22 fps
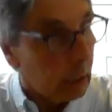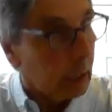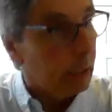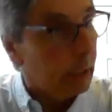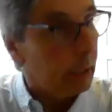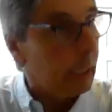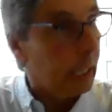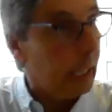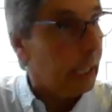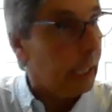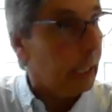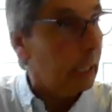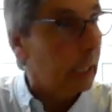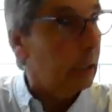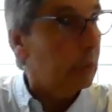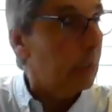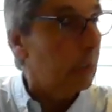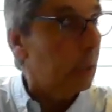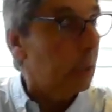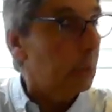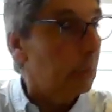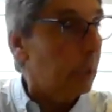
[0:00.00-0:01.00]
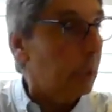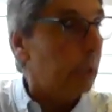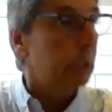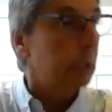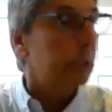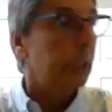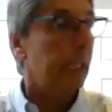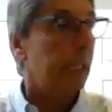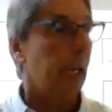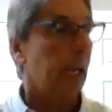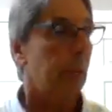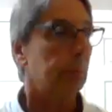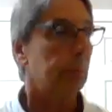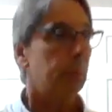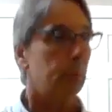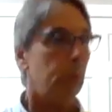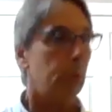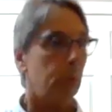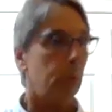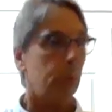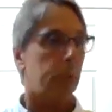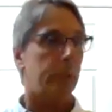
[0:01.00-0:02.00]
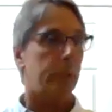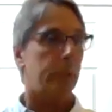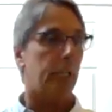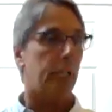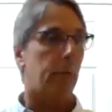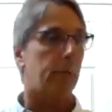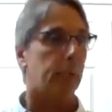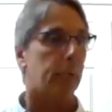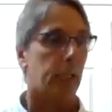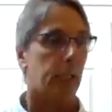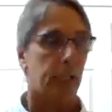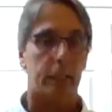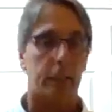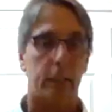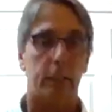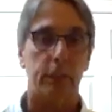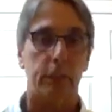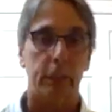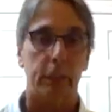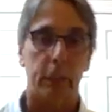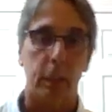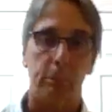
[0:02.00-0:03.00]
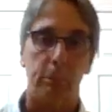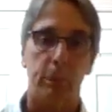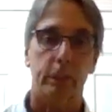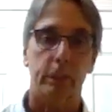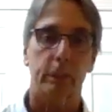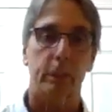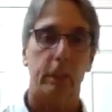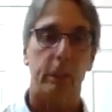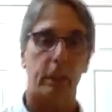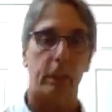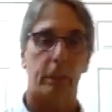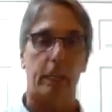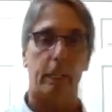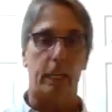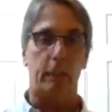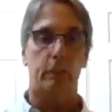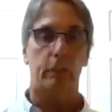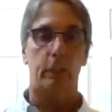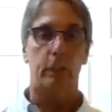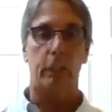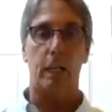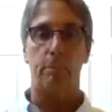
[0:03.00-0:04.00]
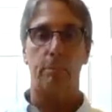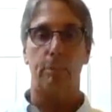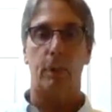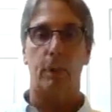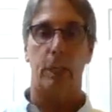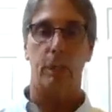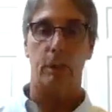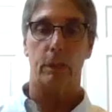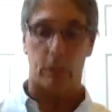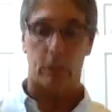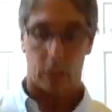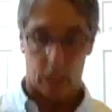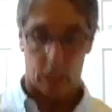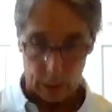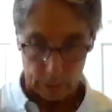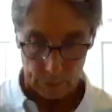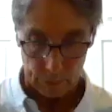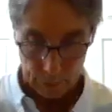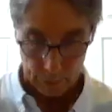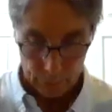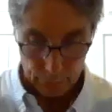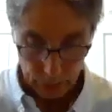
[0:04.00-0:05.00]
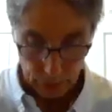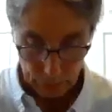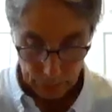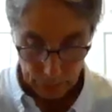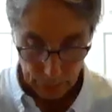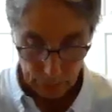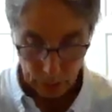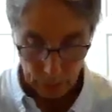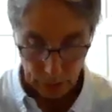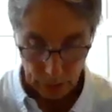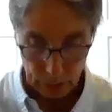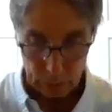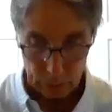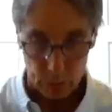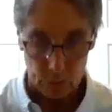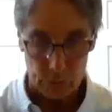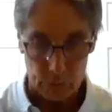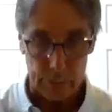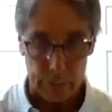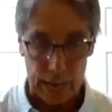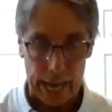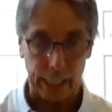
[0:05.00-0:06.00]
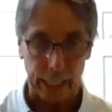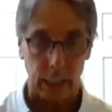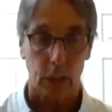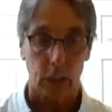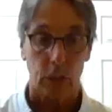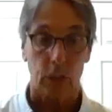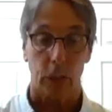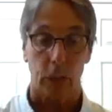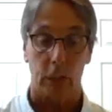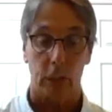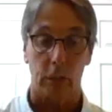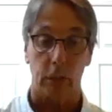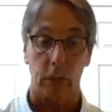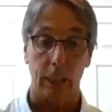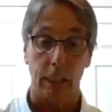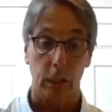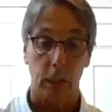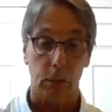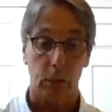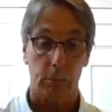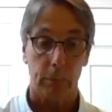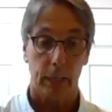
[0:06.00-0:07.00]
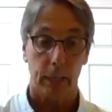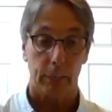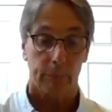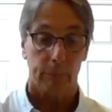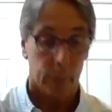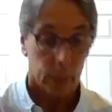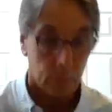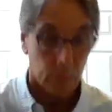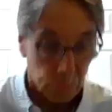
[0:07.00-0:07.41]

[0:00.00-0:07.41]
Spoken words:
I think one more sit-ups. Ooh, sit-ups. I like the sit-ups. Okay, sit-up ones. You may want to move back in the chair a little bit.